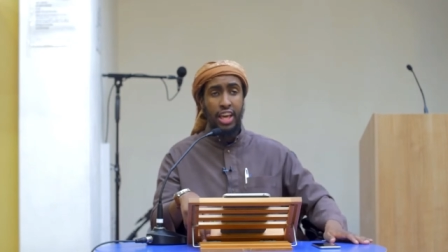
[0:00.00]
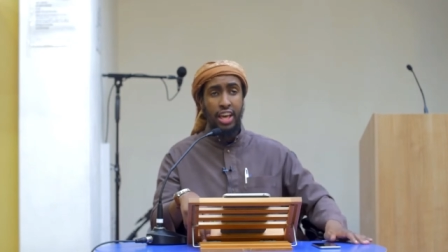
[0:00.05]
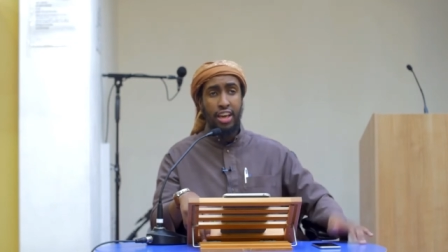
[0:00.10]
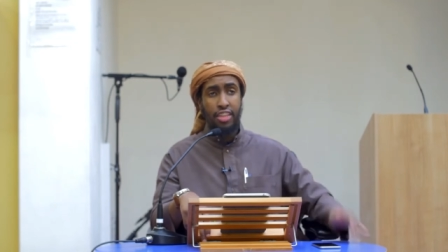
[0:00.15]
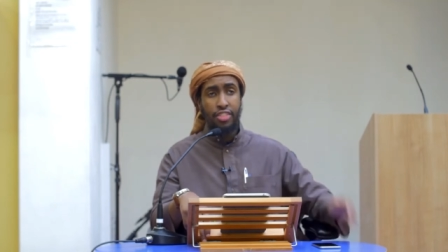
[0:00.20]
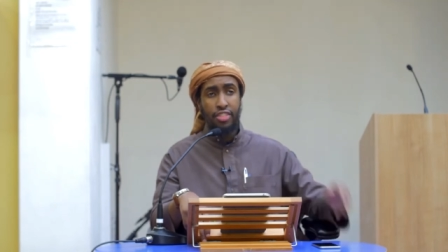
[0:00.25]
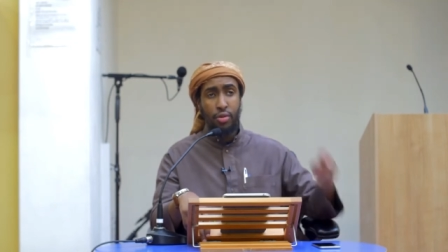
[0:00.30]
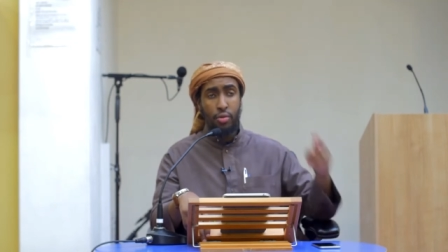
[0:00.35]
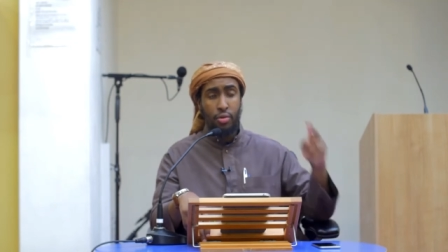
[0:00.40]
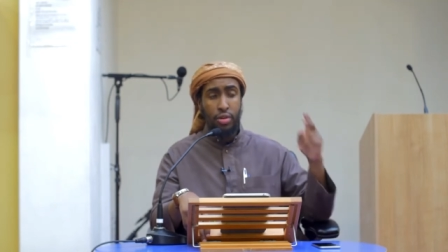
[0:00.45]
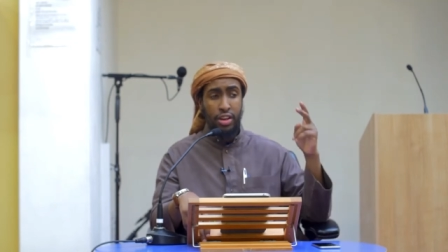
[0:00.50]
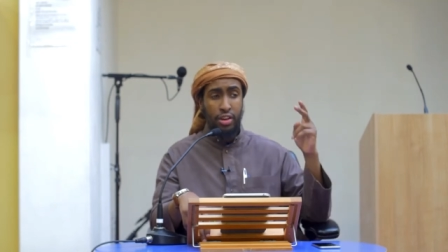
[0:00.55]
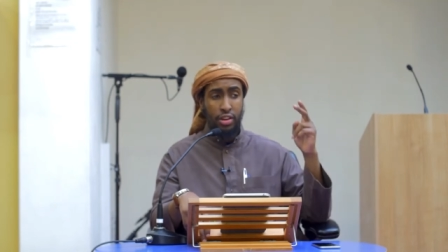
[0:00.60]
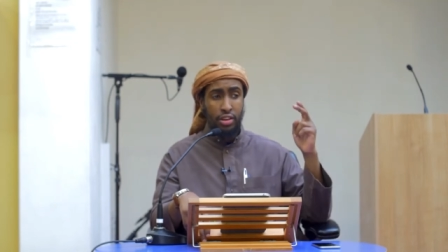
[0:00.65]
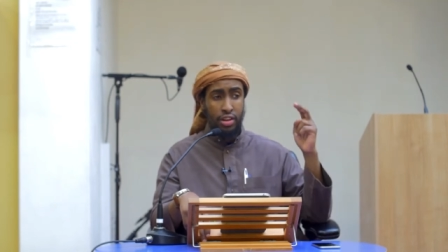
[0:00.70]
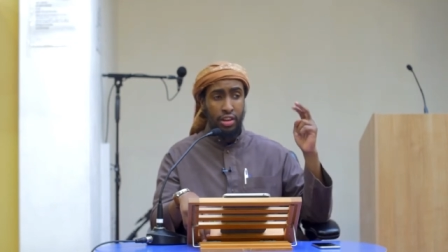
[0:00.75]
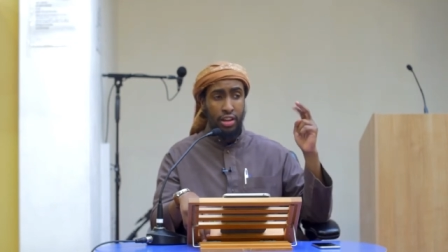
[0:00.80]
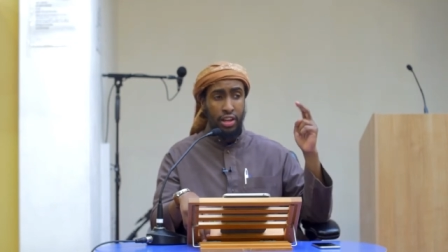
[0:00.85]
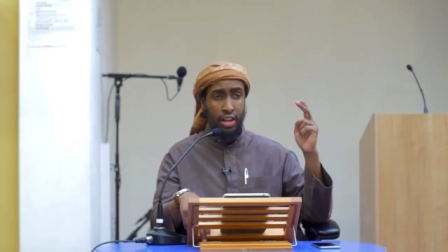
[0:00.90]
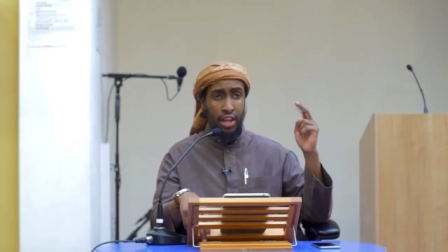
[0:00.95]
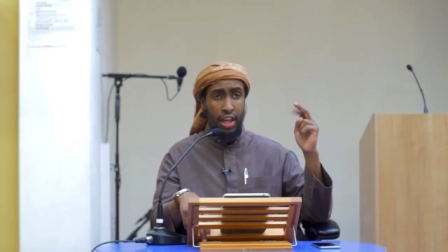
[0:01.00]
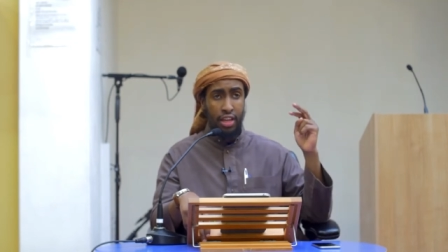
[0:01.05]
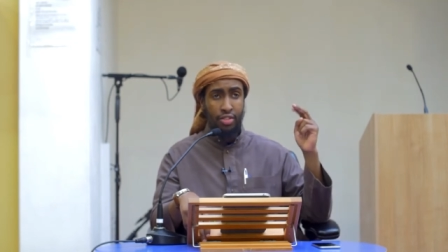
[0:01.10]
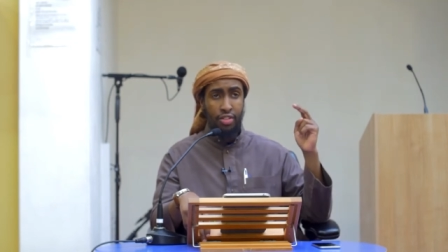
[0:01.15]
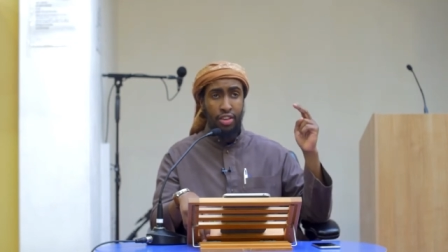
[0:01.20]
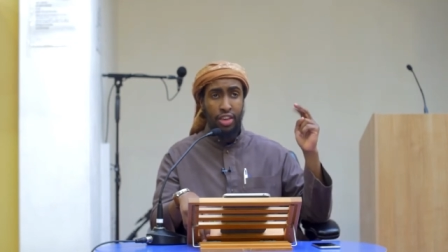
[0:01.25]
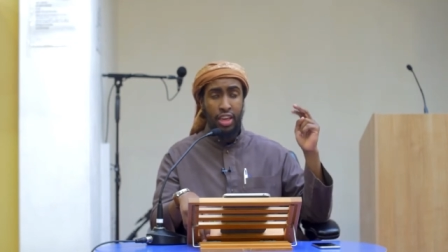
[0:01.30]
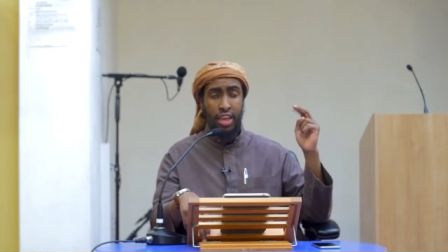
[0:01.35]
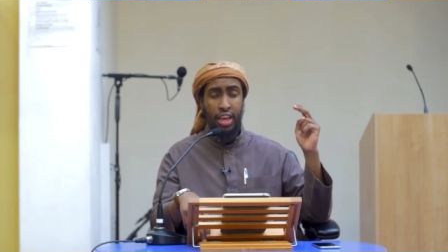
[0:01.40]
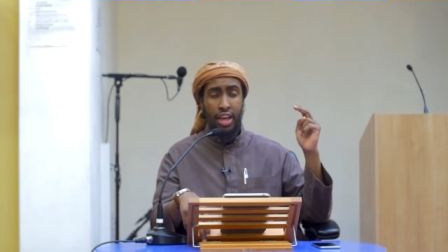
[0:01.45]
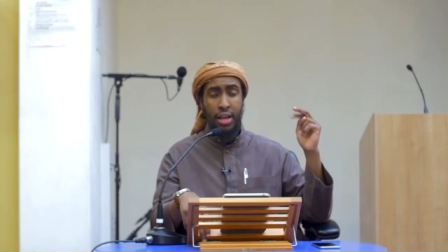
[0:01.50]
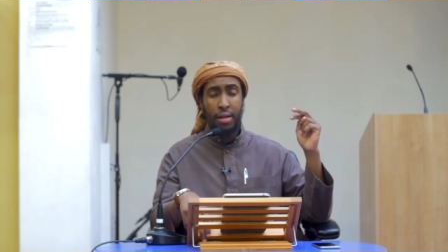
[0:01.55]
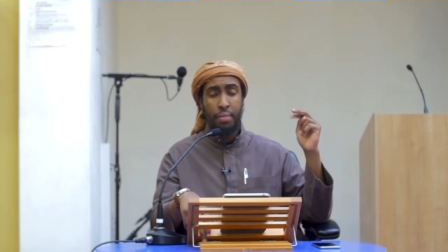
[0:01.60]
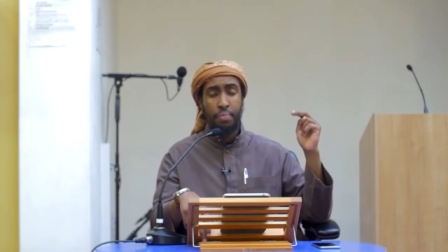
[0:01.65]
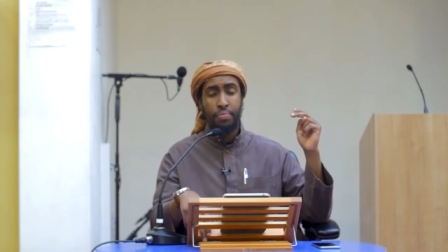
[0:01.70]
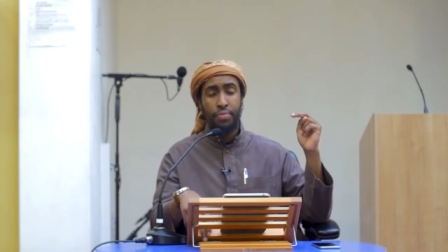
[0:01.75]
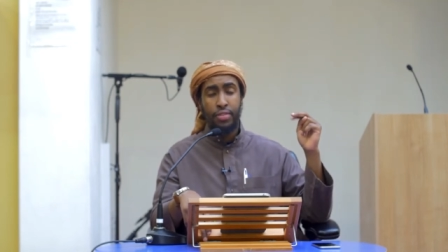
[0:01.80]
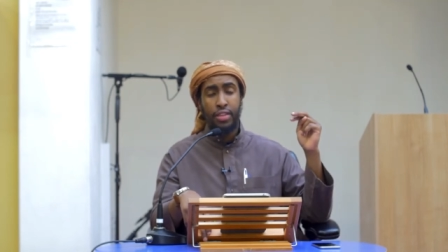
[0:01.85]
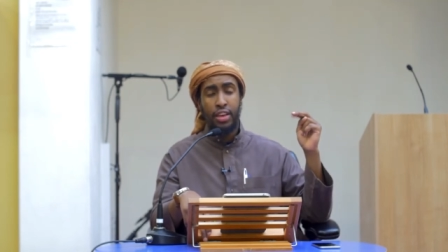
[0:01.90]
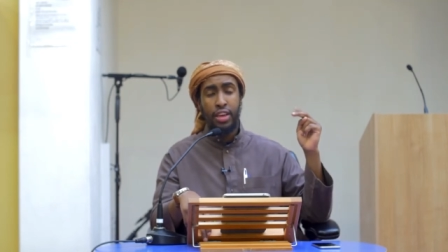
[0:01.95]
And the, uh, and the
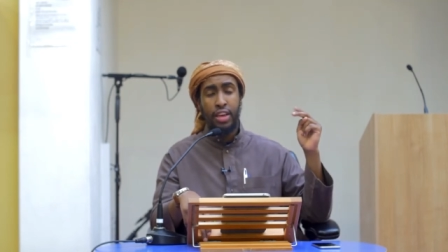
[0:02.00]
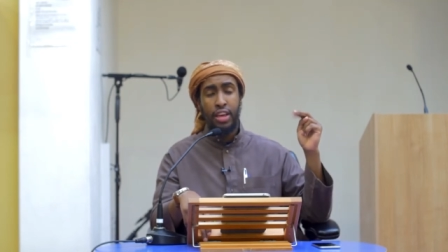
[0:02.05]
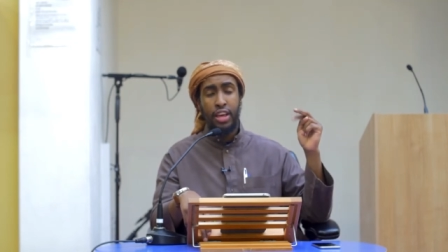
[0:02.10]
um,